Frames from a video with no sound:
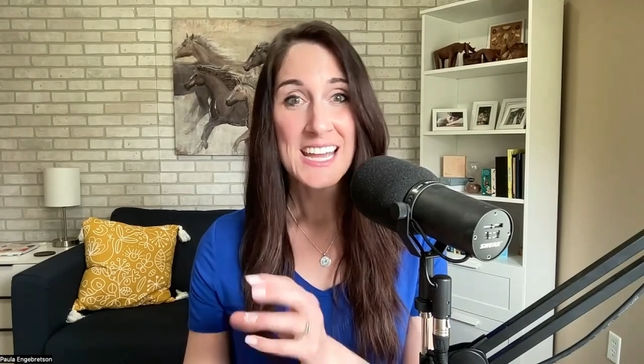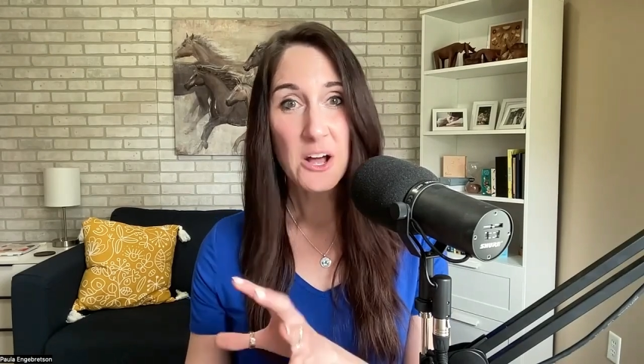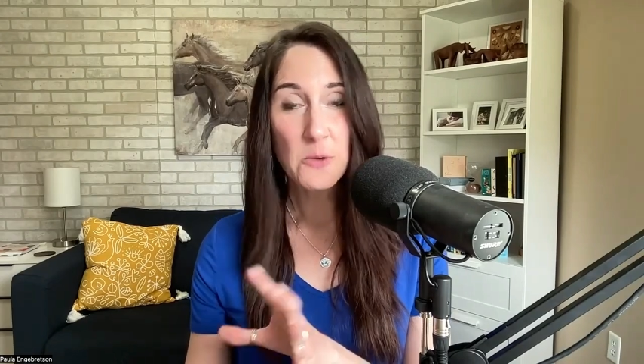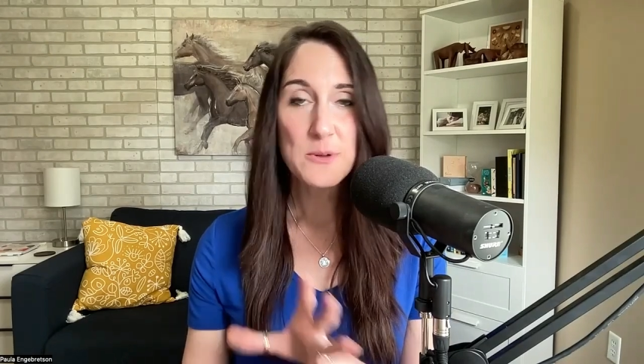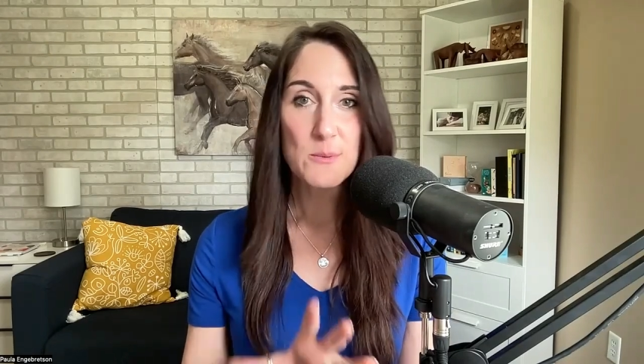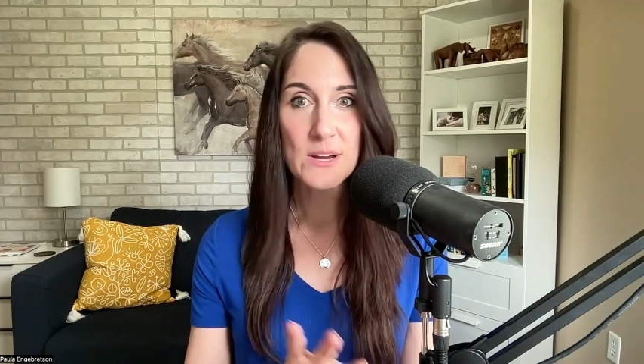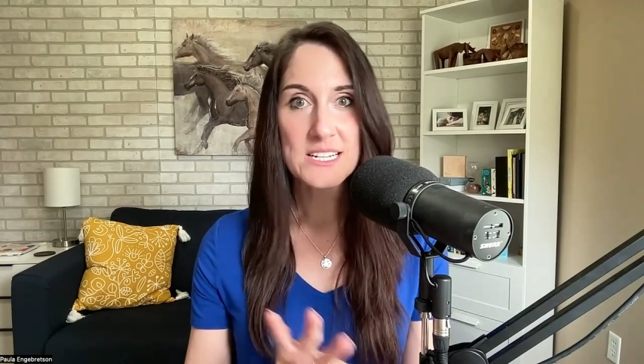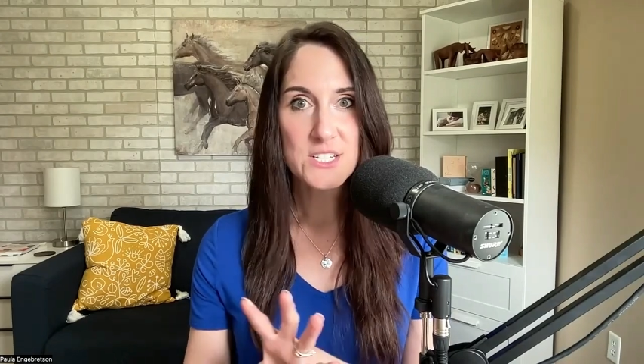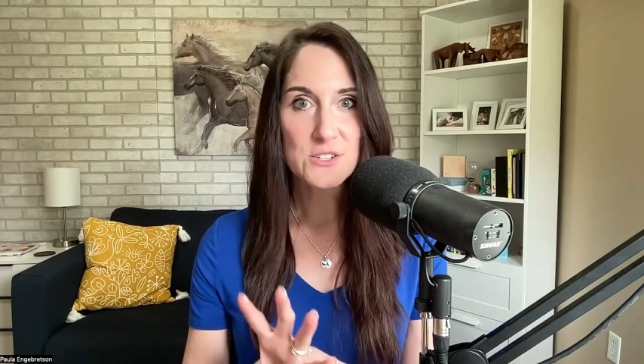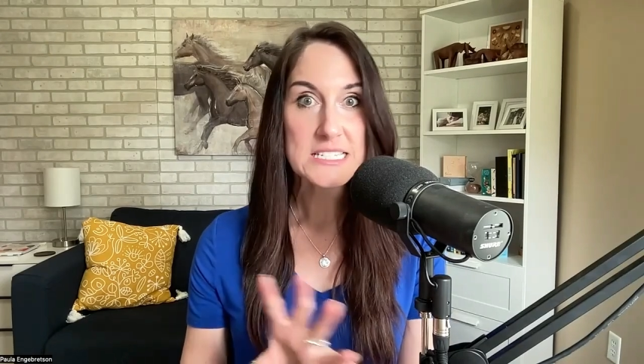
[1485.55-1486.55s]
help your
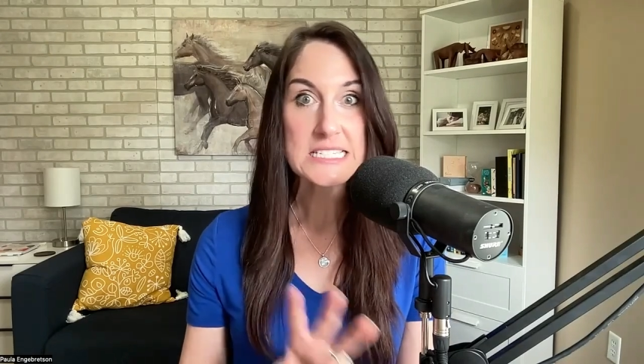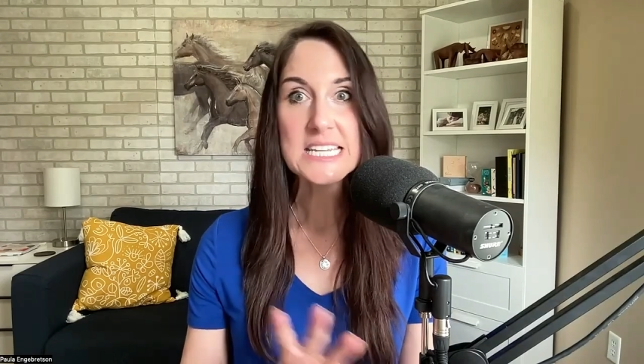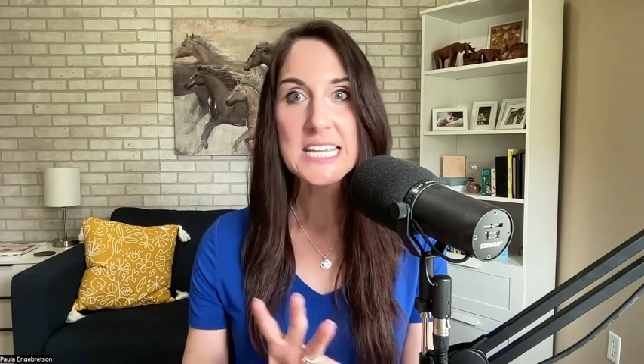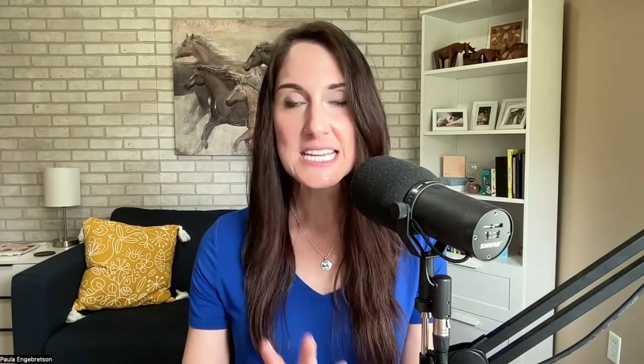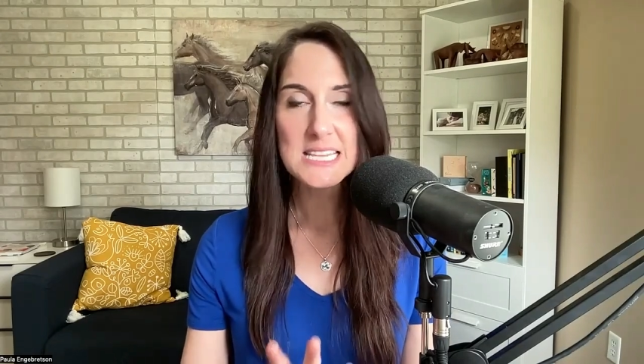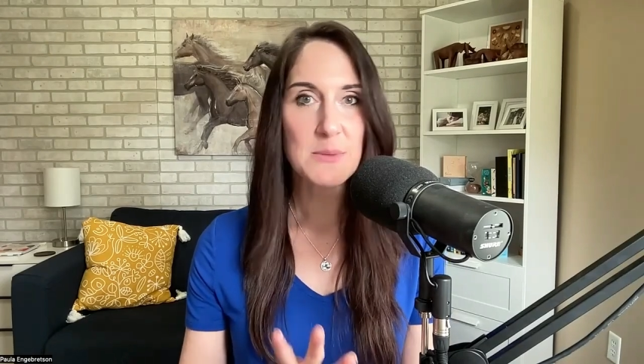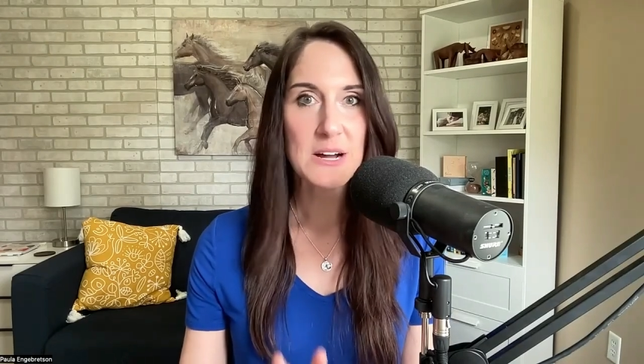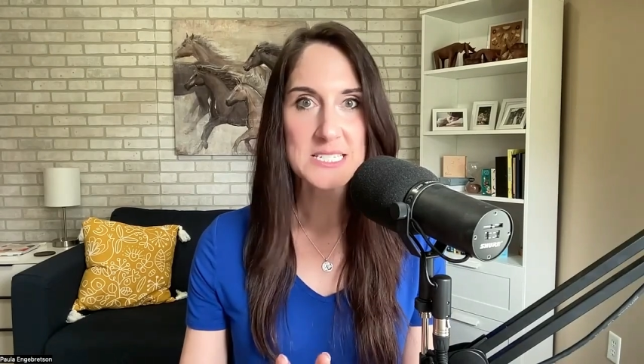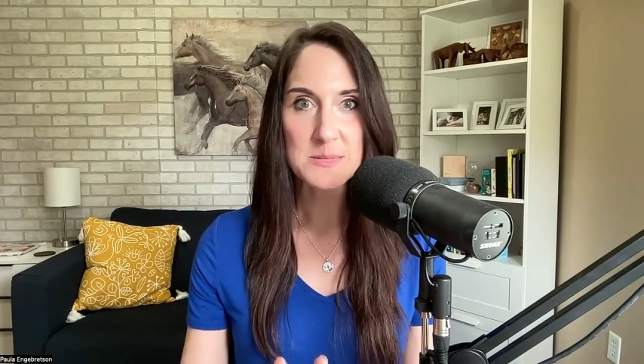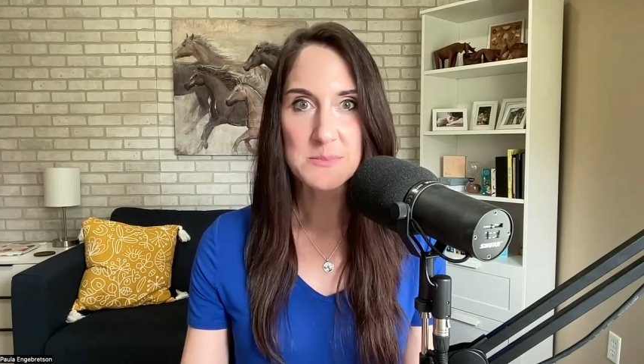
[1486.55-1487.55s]
brain start seeing the
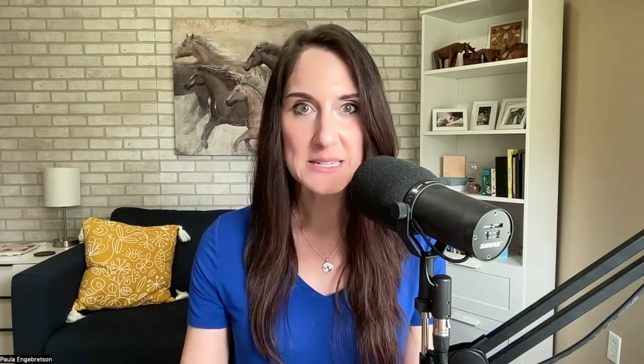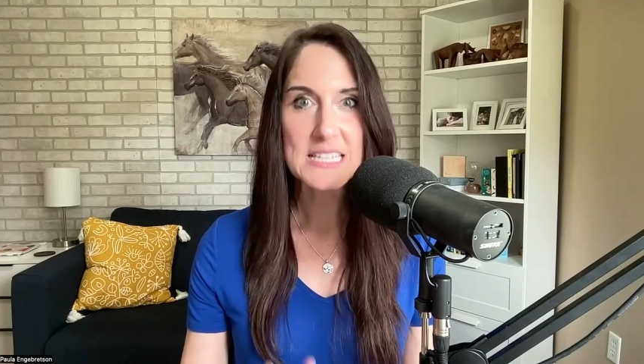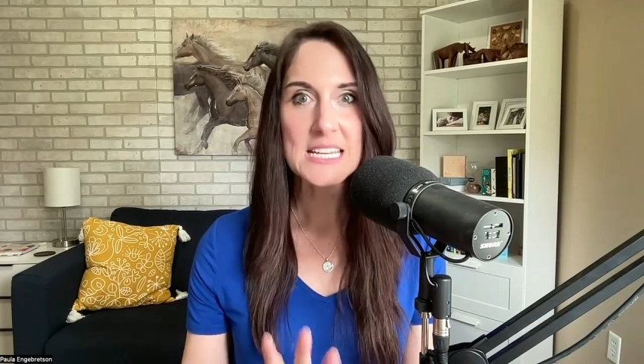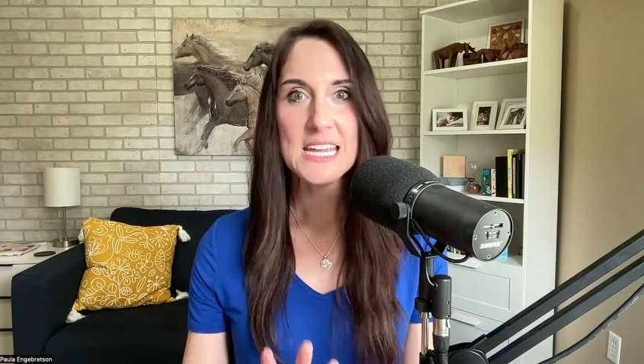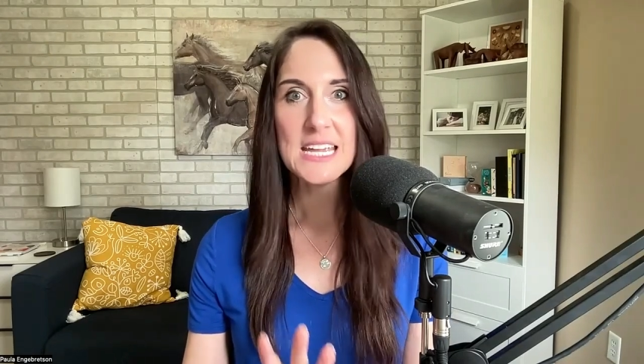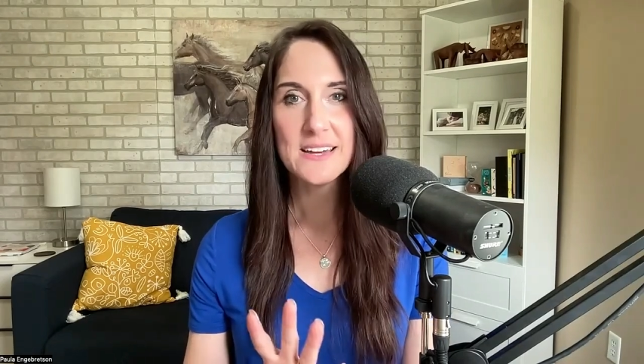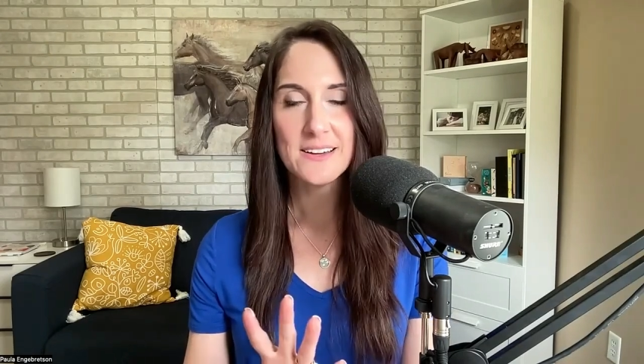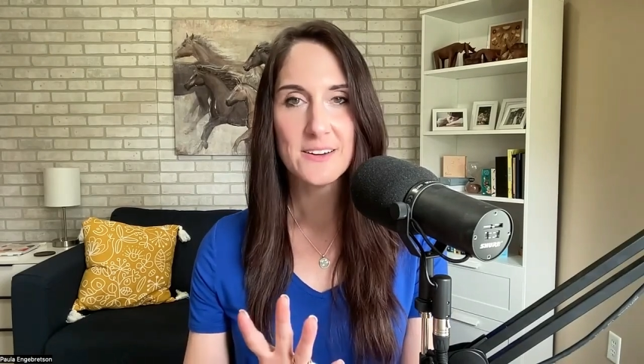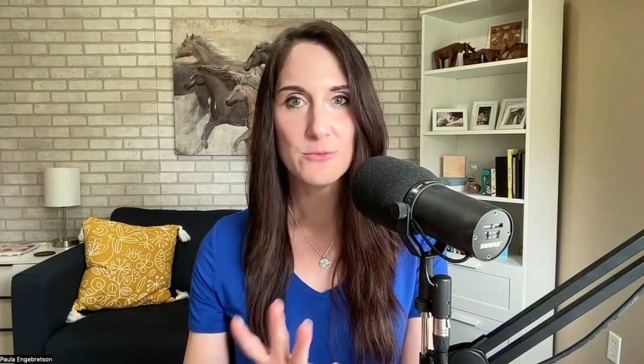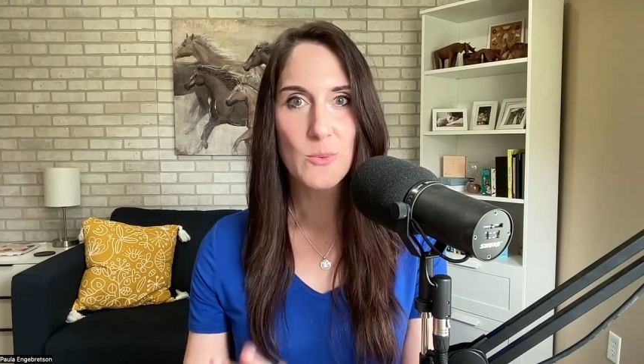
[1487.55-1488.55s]
possibility
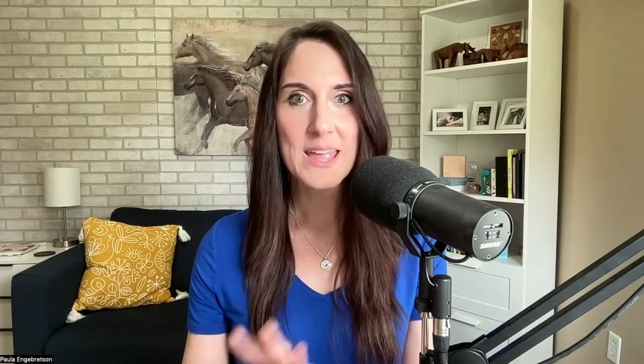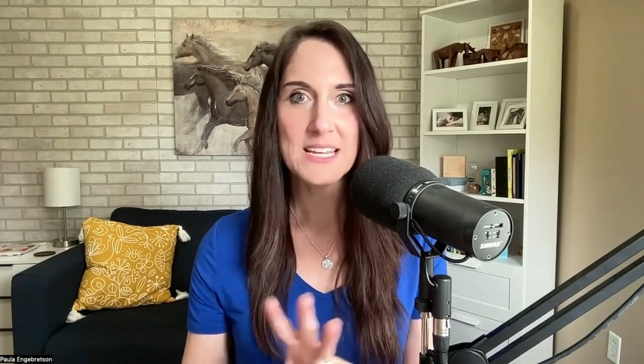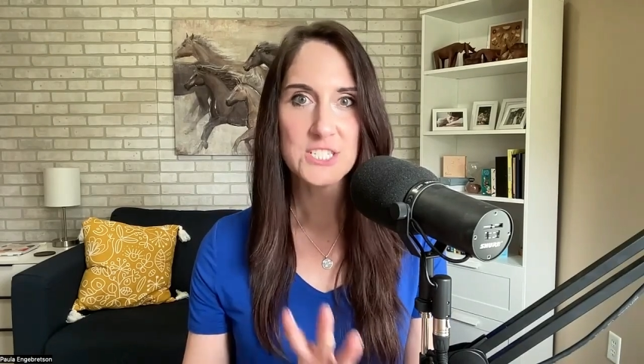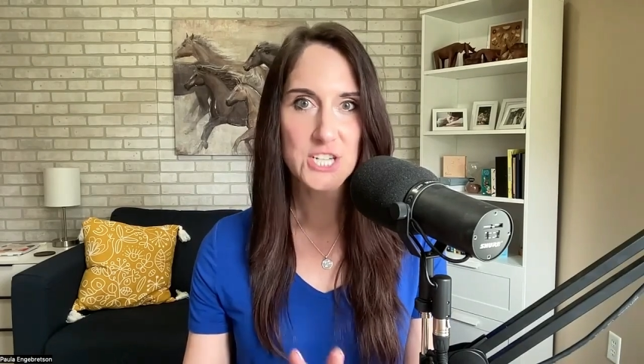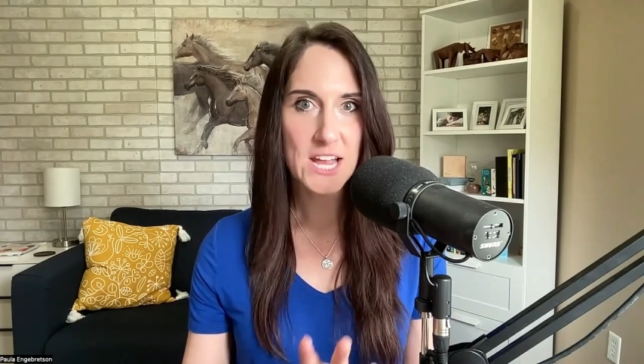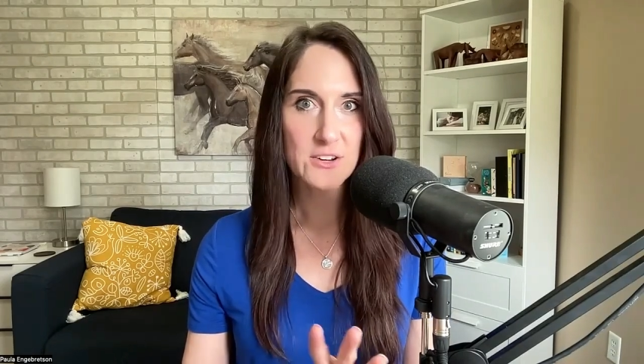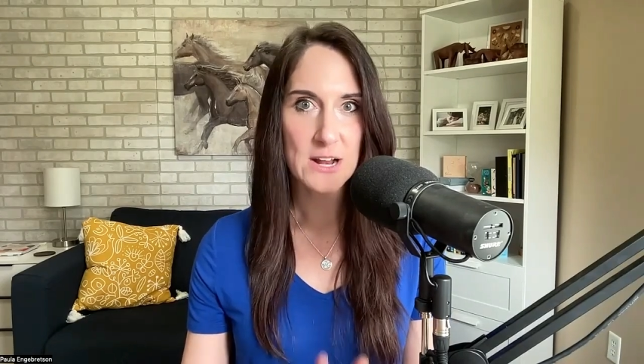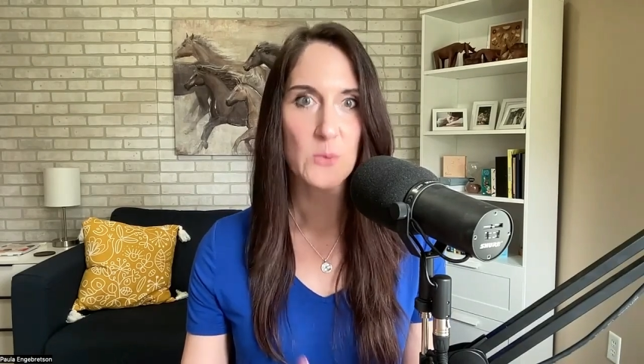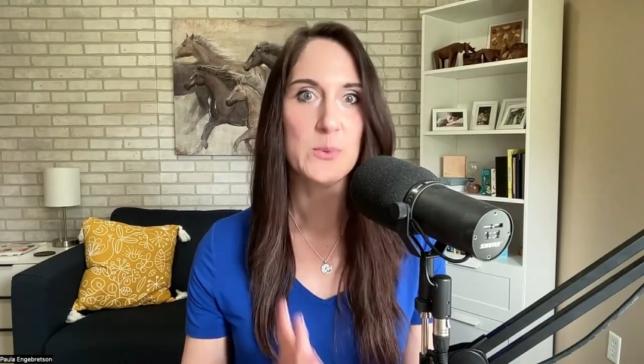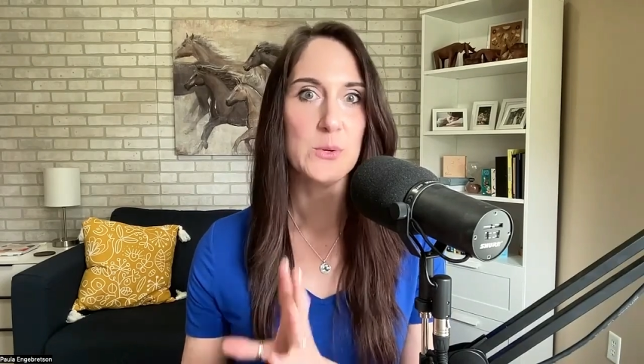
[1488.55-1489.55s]
of ways chat could
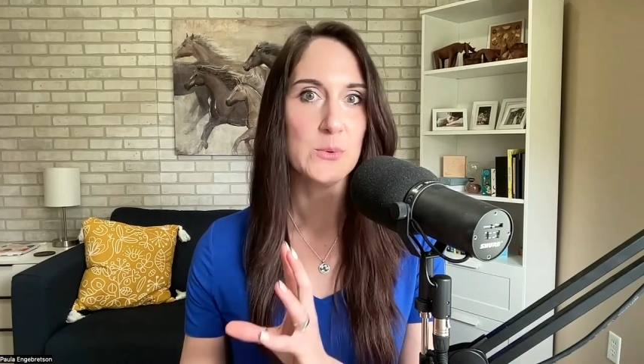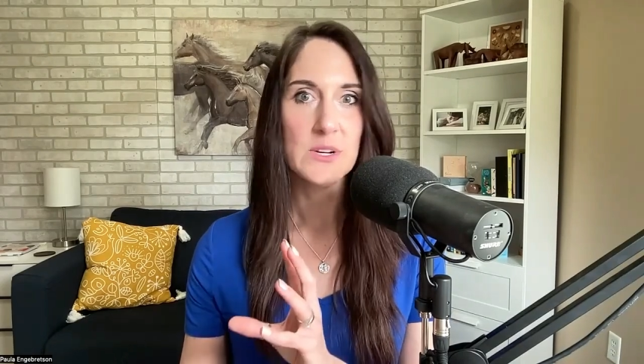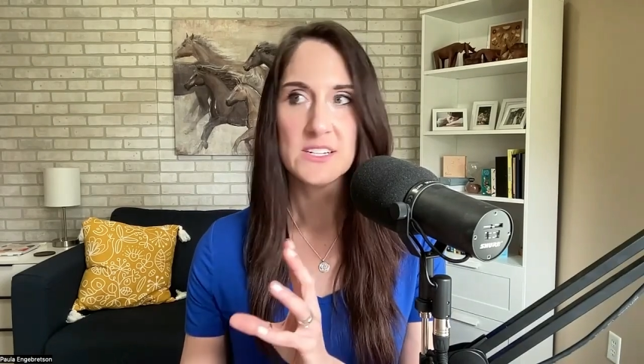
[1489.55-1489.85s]
help you